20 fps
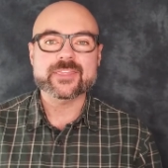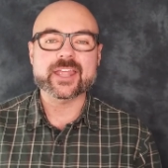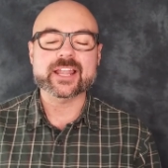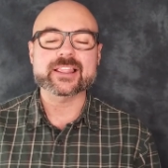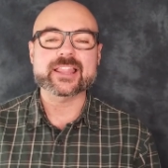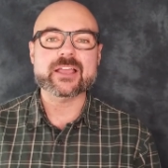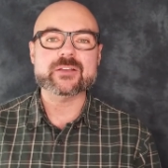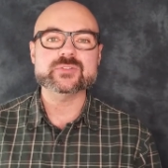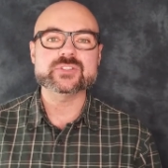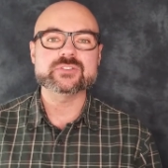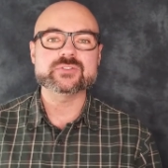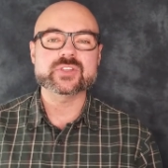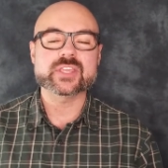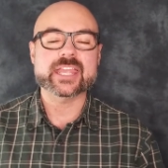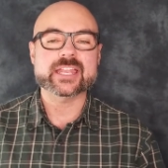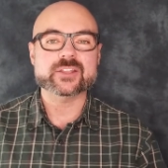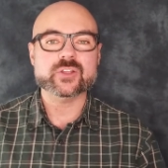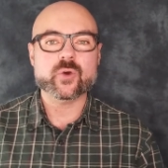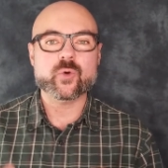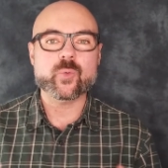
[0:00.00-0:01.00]
that allows you
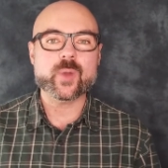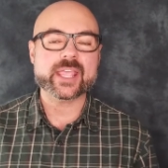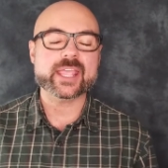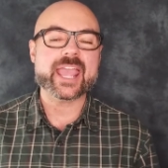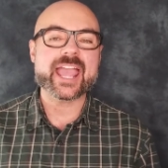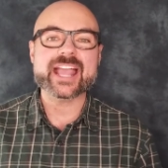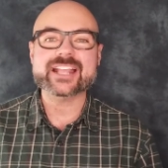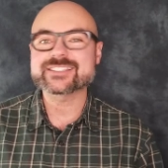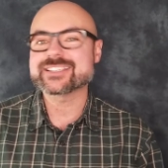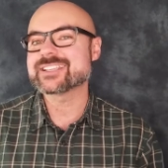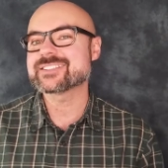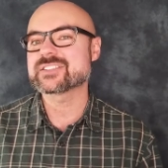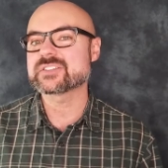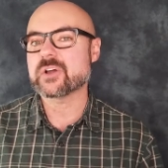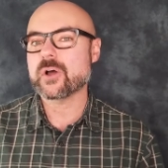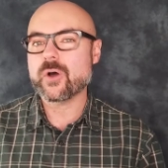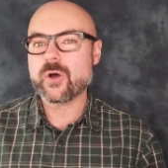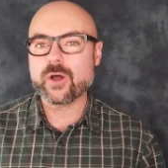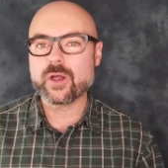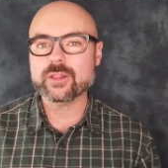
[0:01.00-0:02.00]
to get quick access
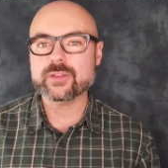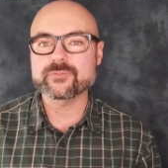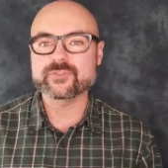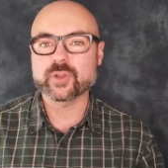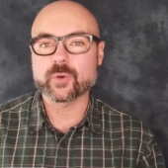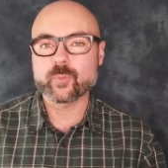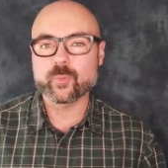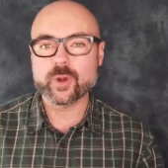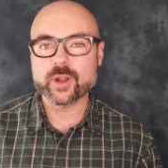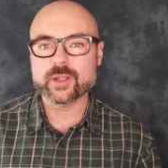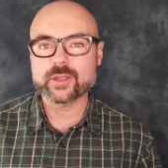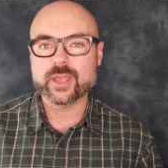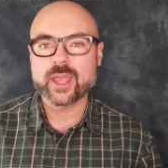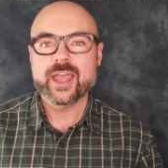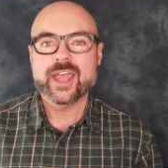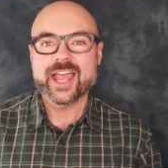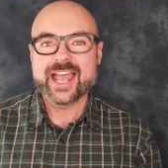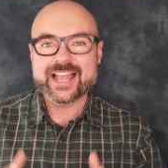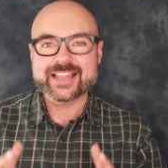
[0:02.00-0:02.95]
to all of your work.